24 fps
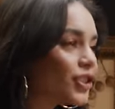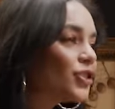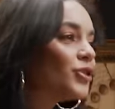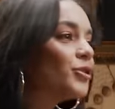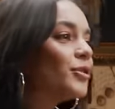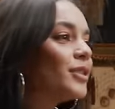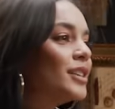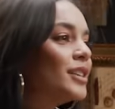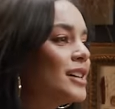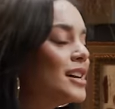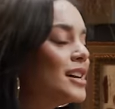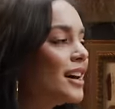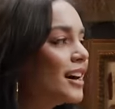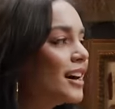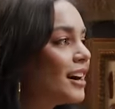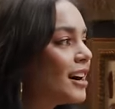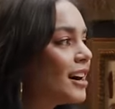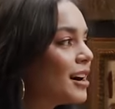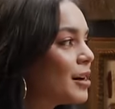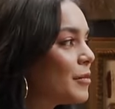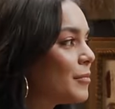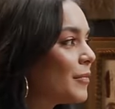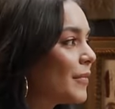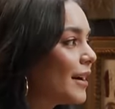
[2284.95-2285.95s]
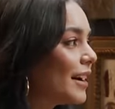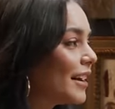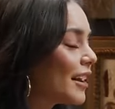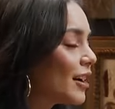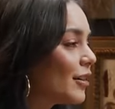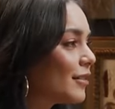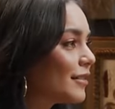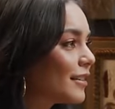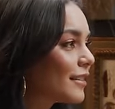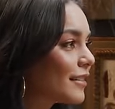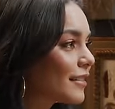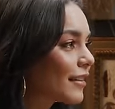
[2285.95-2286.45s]
to. And
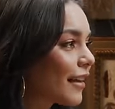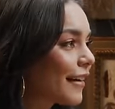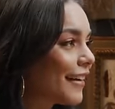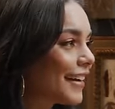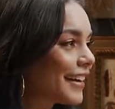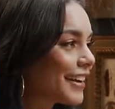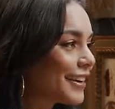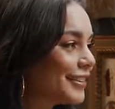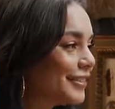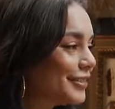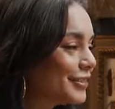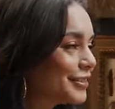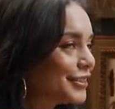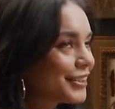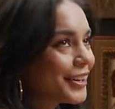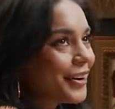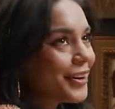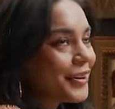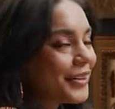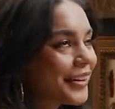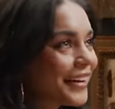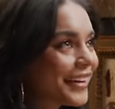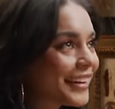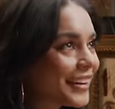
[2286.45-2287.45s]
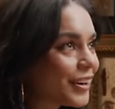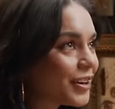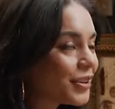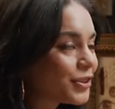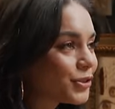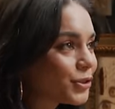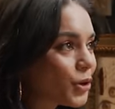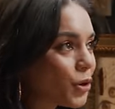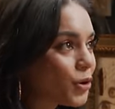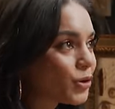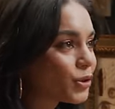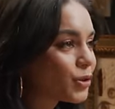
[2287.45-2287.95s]
I was like, you know, like a
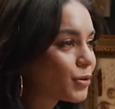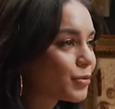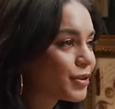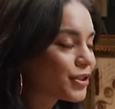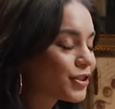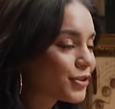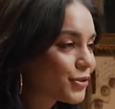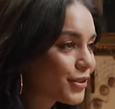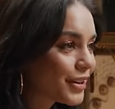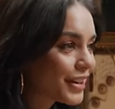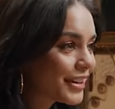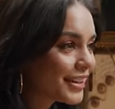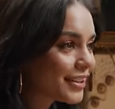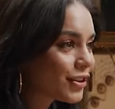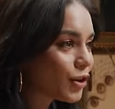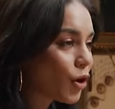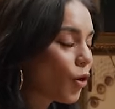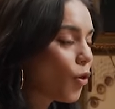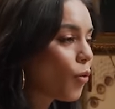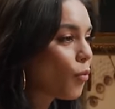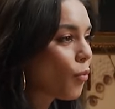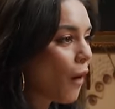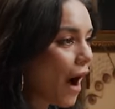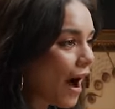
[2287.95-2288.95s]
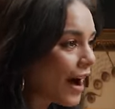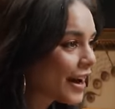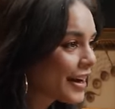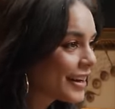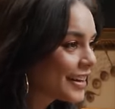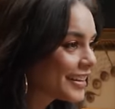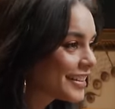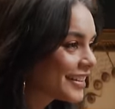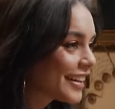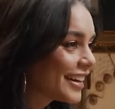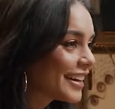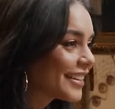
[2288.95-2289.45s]
yoga retreat in
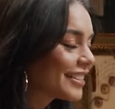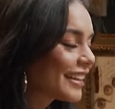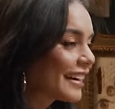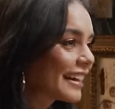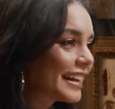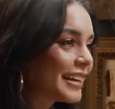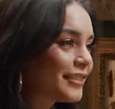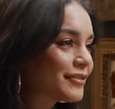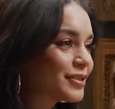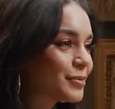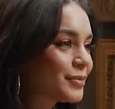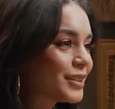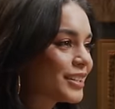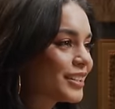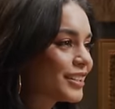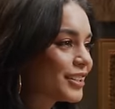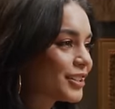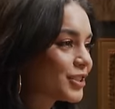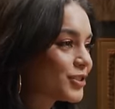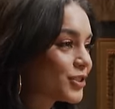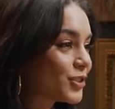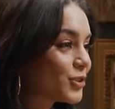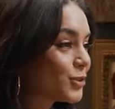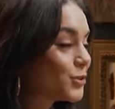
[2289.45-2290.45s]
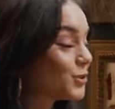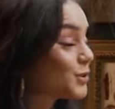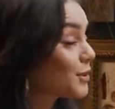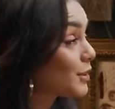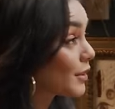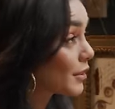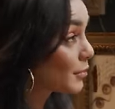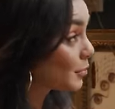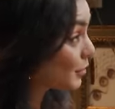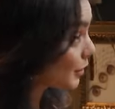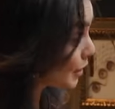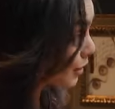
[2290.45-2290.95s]
Hawaii, like that gives me an excuse
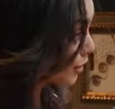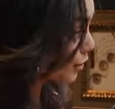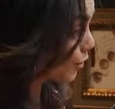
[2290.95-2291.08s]
to be